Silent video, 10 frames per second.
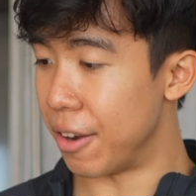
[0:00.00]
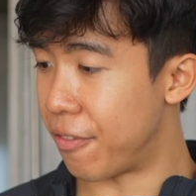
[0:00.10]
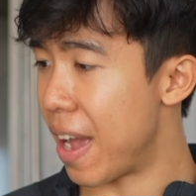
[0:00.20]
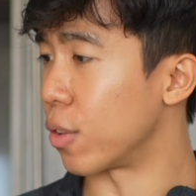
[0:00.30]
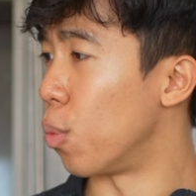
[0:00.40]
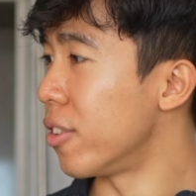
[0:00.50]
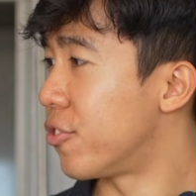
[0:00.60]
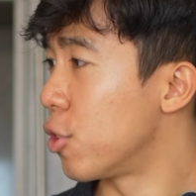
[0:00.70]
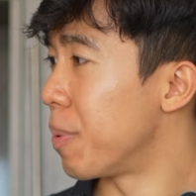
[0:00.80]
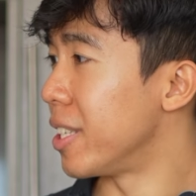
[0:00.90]
In fact, 1
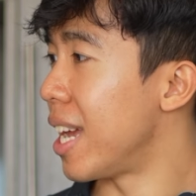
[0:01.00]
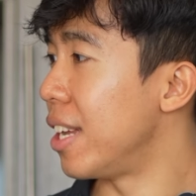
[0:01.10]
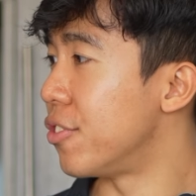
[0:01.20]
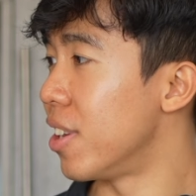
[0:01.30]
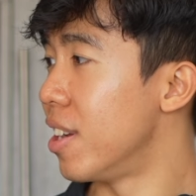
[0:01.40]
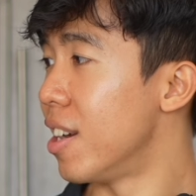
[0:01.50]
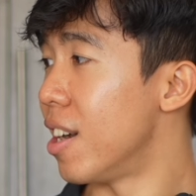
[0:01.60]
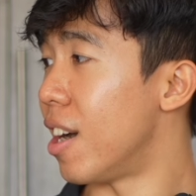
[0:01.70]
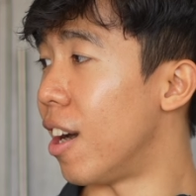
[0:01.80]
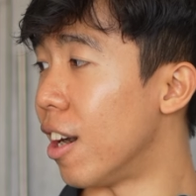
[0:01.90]
scoop contains
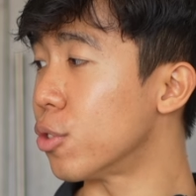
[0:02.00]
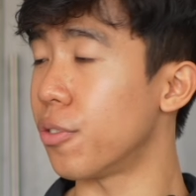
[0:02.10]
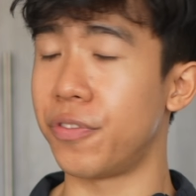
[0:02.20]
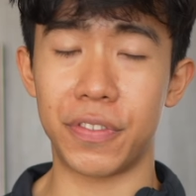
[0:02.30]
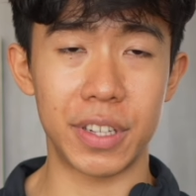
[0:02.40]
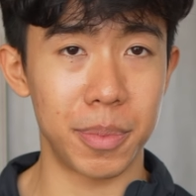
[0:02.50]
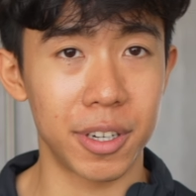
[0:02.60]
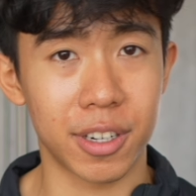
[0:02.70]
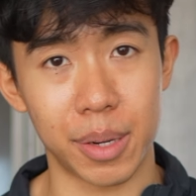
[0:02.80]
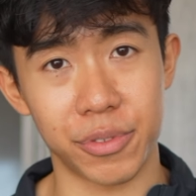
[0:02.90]
150
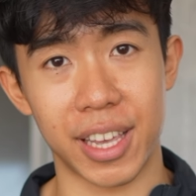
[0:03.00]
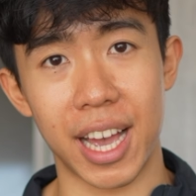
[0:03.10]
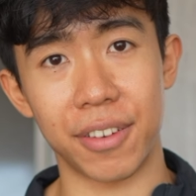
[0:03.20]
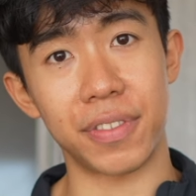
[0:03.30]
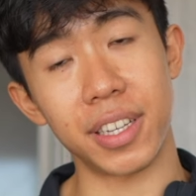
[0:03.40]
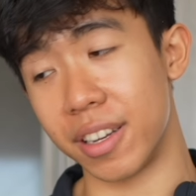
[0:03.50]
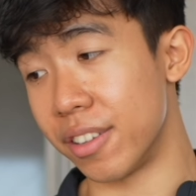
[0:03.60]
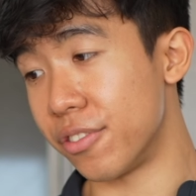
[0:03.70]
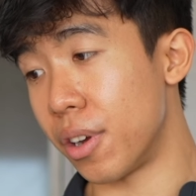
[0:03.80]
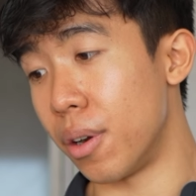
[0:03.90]
milligrams of caffeine,
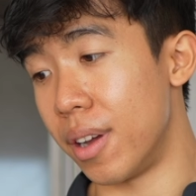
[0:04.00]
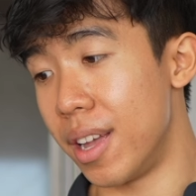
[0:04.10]
so